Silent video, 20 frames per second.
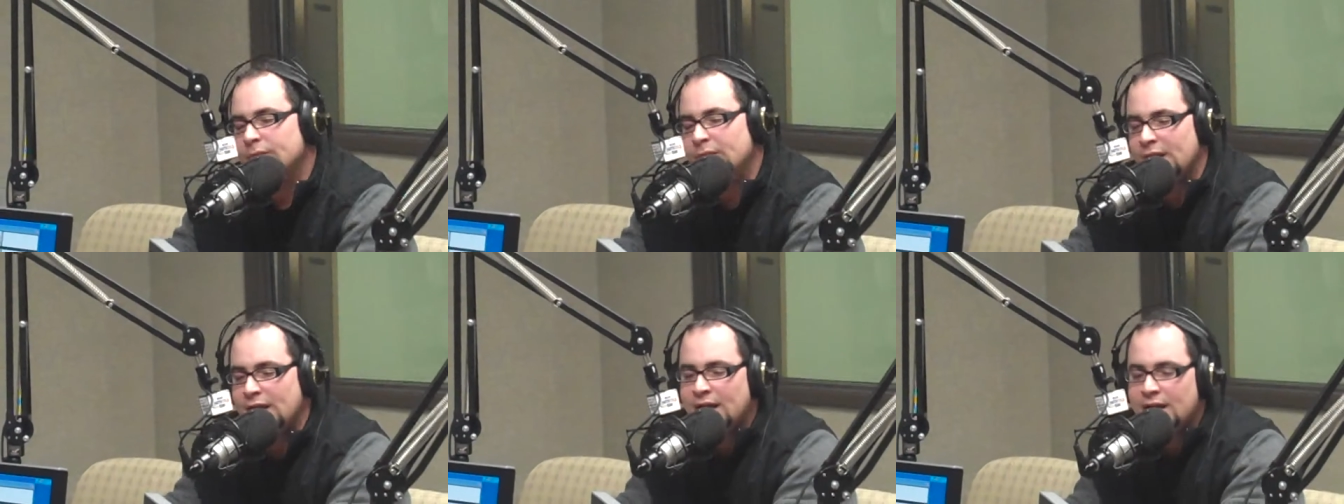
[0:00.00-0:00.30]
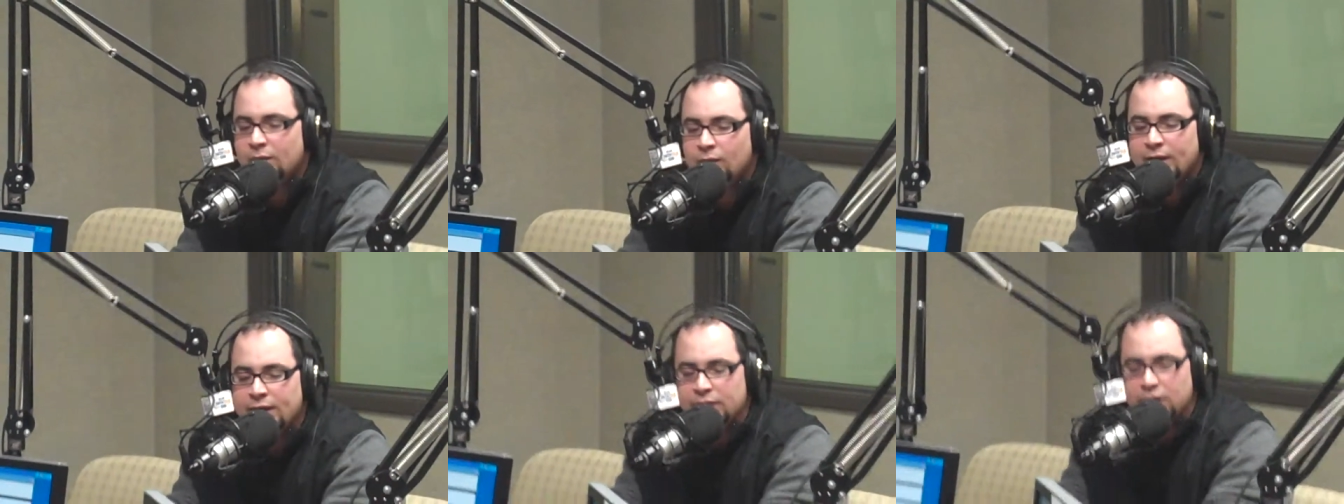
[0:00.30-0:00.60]
The
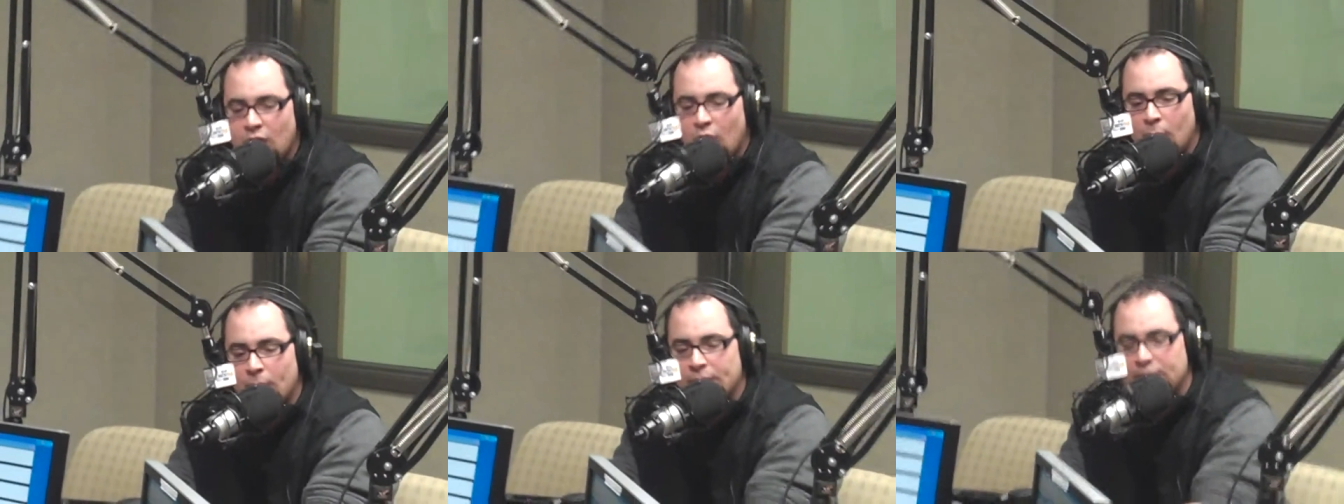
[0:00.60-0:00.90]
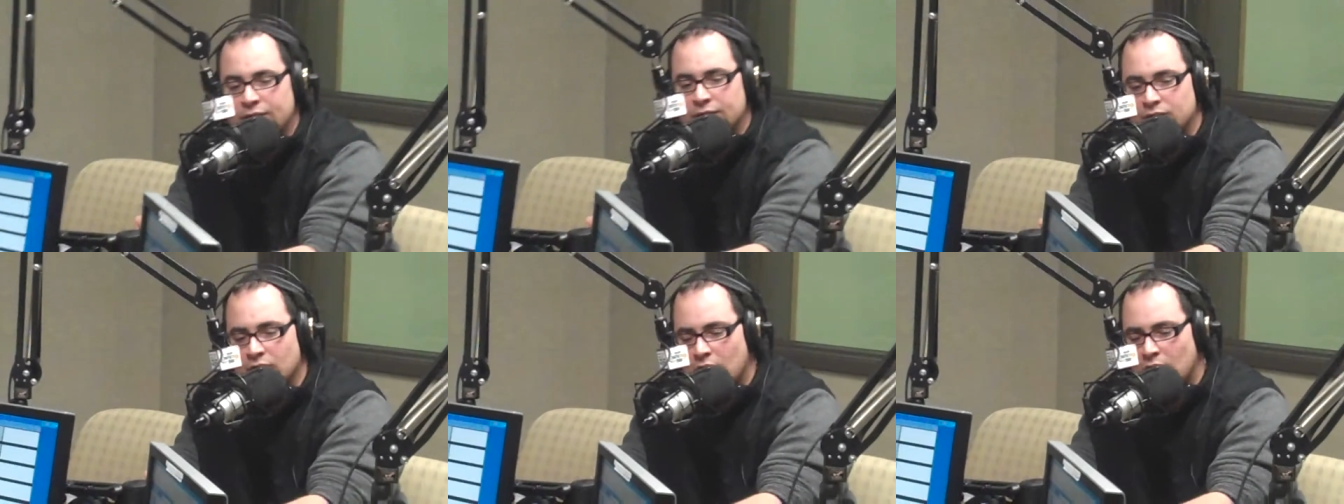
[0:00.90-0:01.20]
A-rated
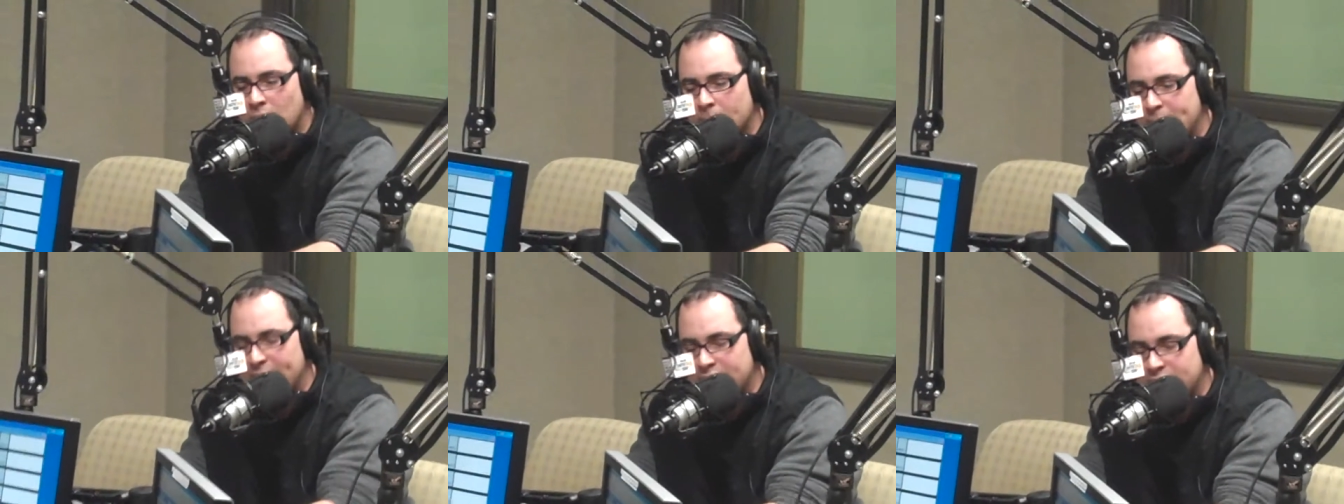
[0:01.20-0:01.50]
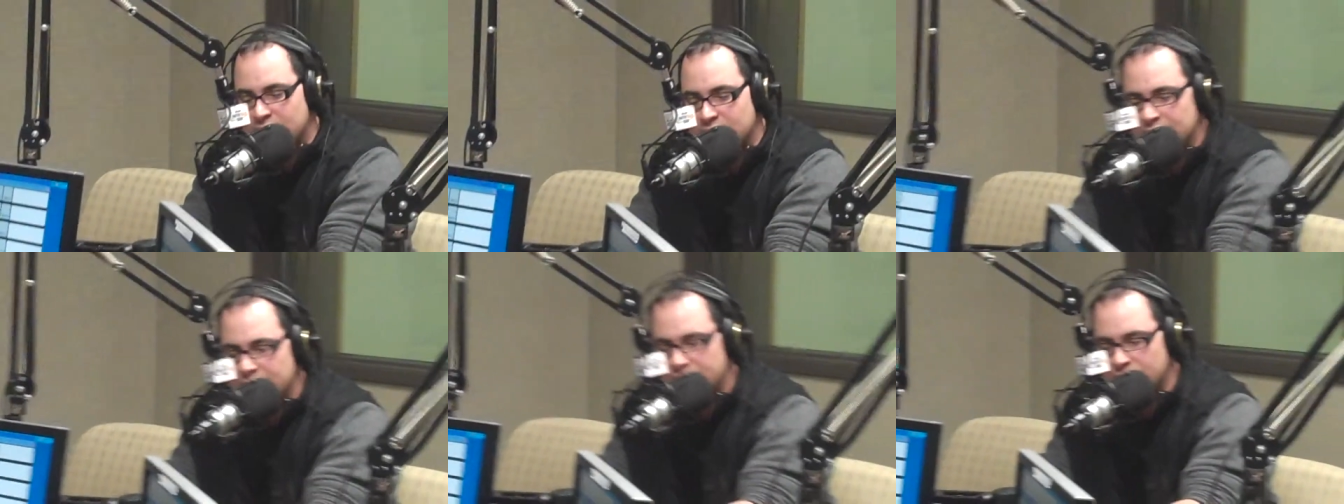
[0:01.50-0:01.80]
companies,
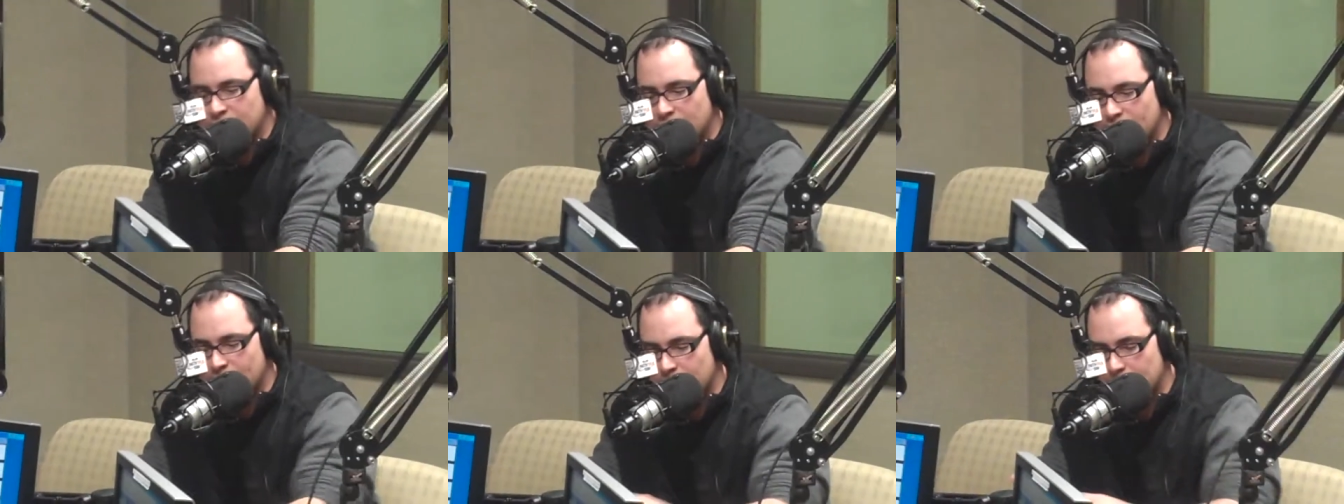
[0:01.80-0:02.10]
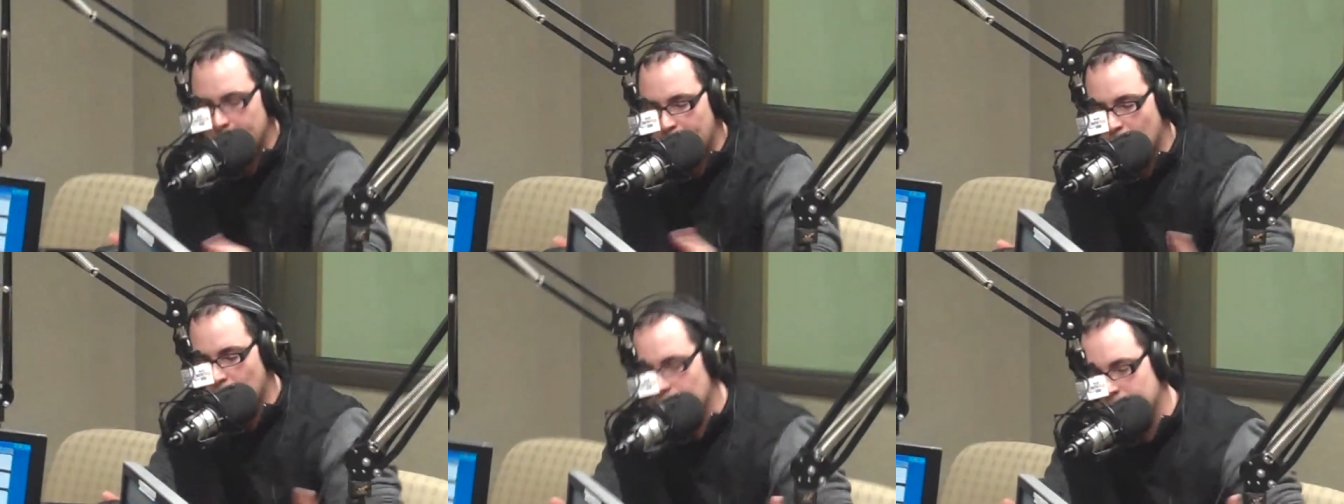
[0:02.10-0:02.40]
basically, it's a
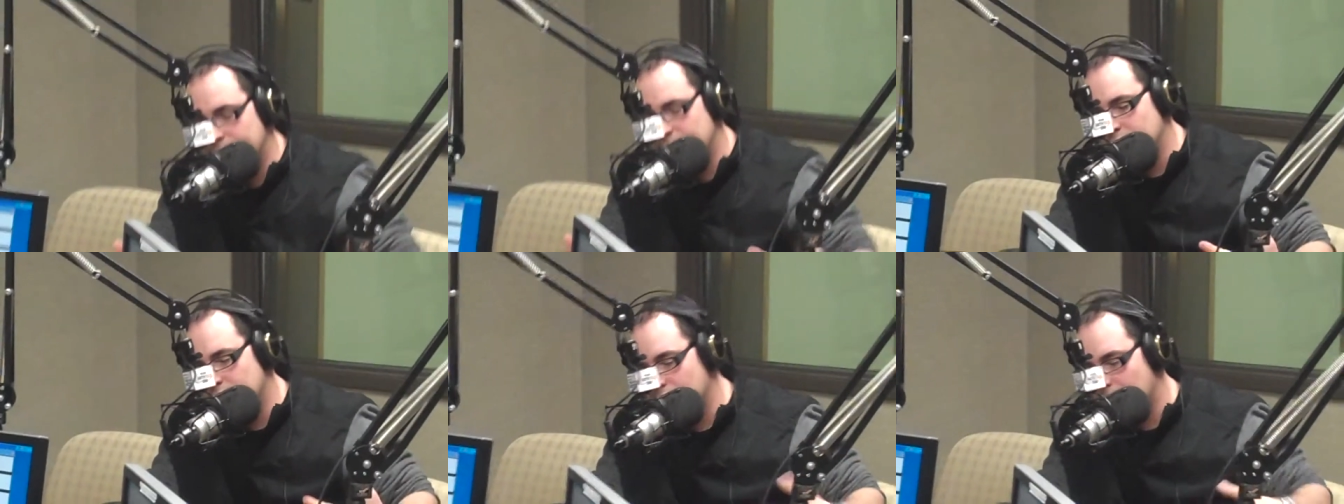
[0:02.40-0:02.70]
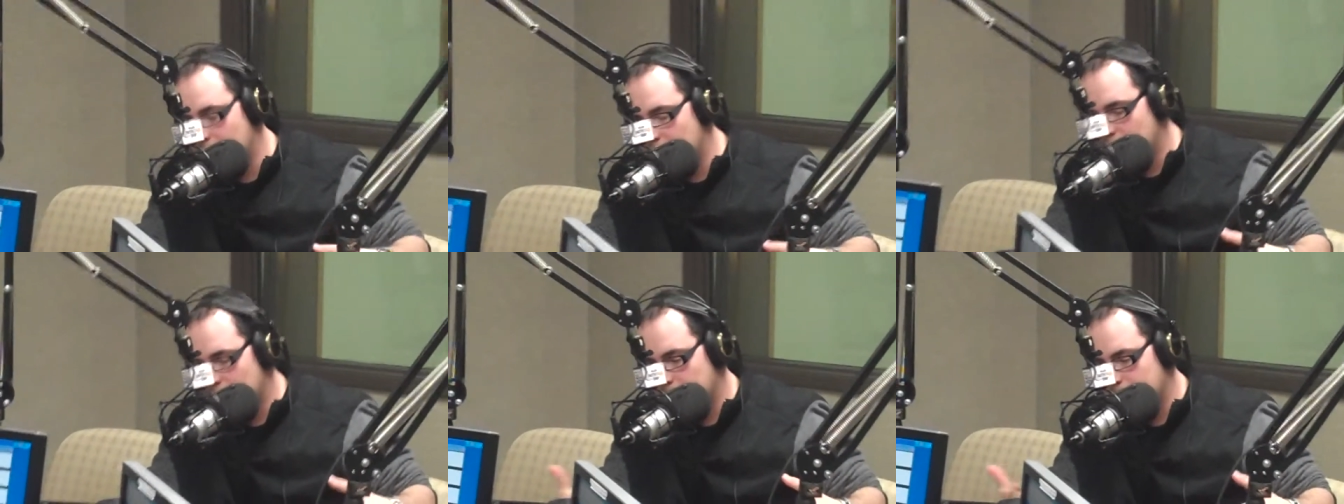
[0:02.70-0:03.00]
third-party
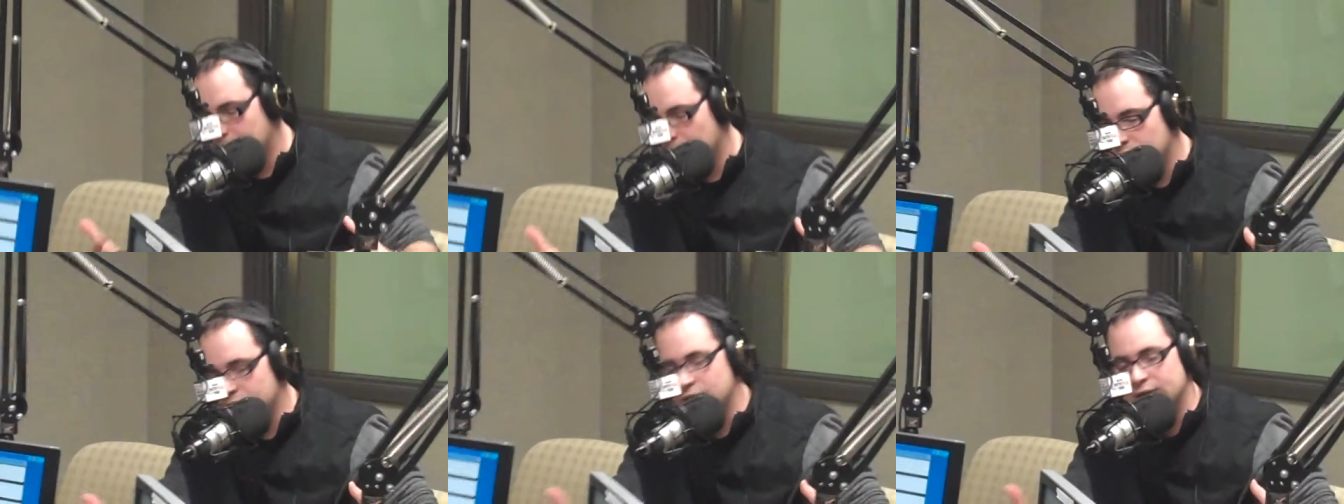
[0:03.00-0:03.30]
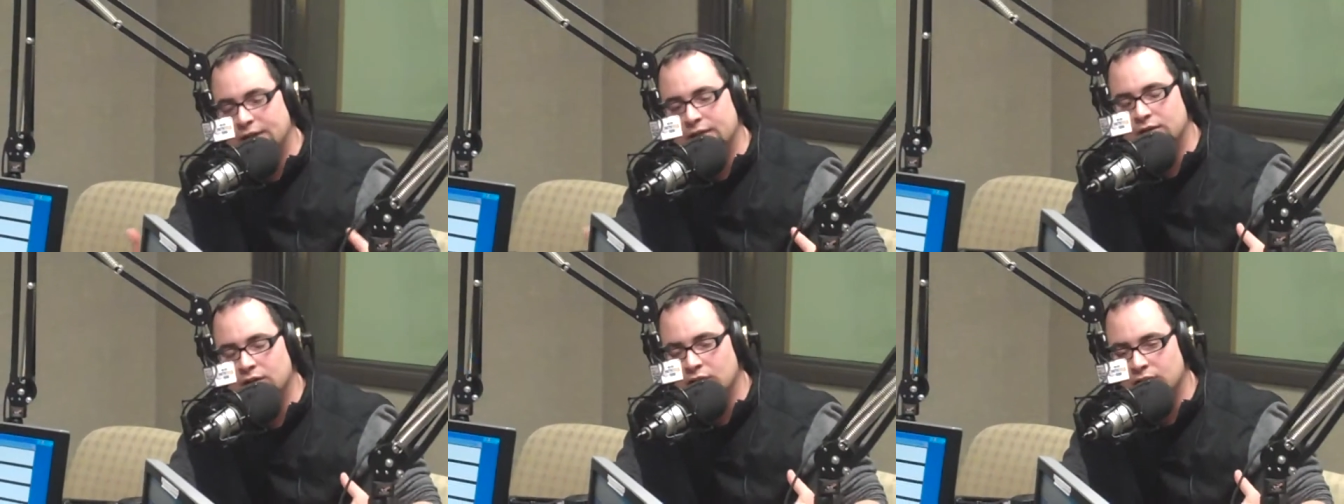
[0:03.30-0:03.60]
person
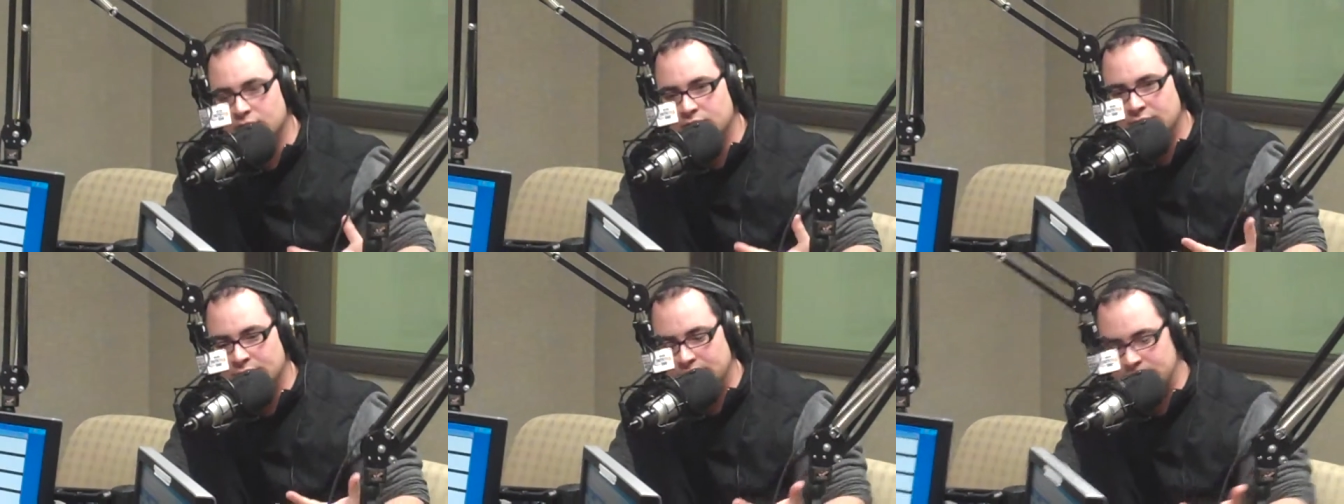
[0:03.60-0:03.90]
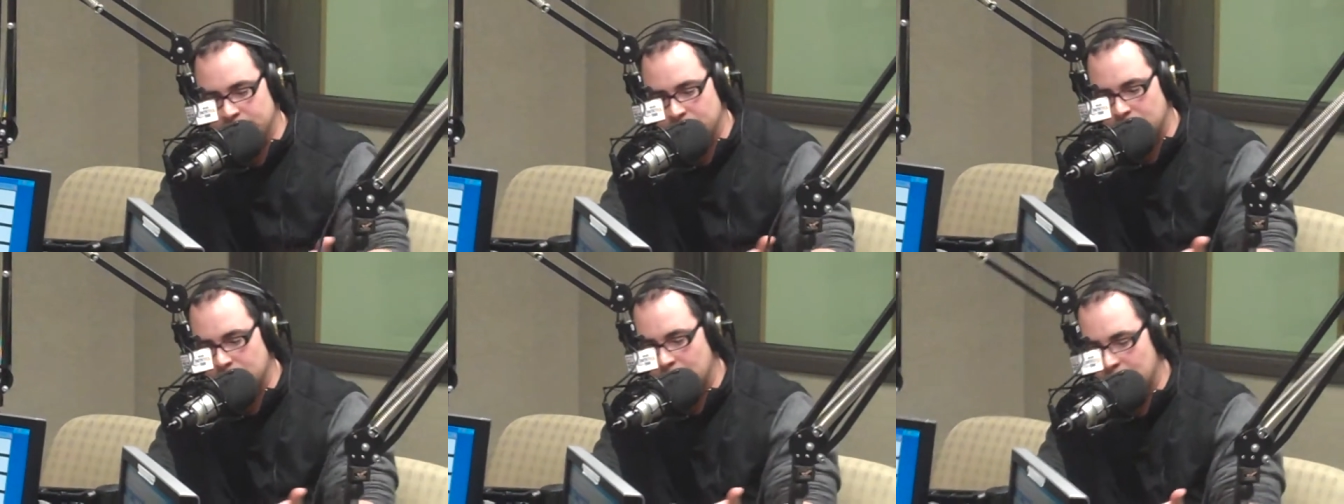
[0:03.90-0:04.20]
that does
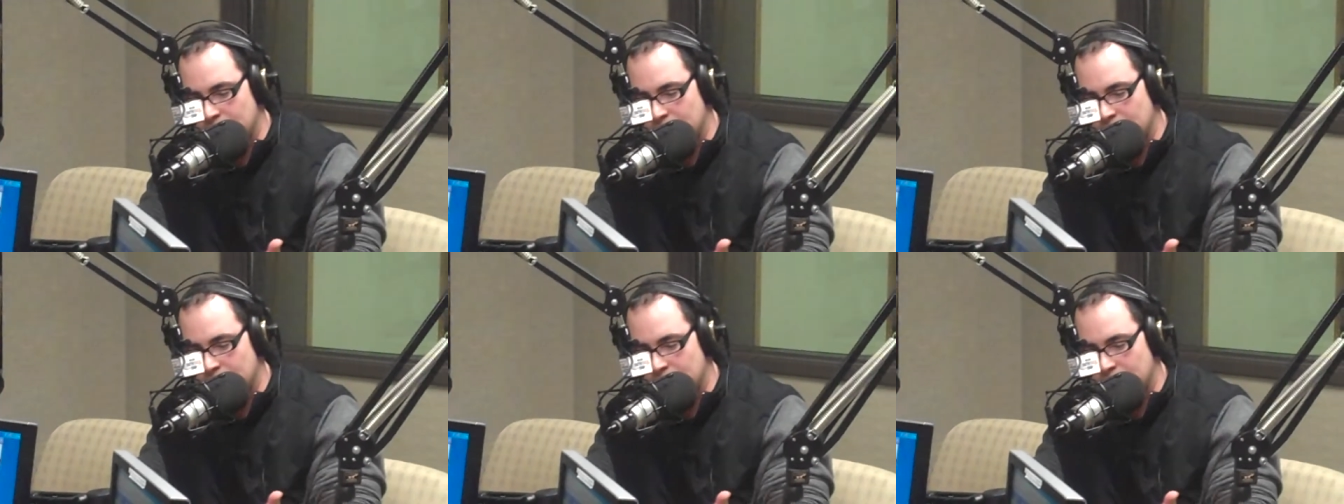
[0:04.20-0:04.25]
these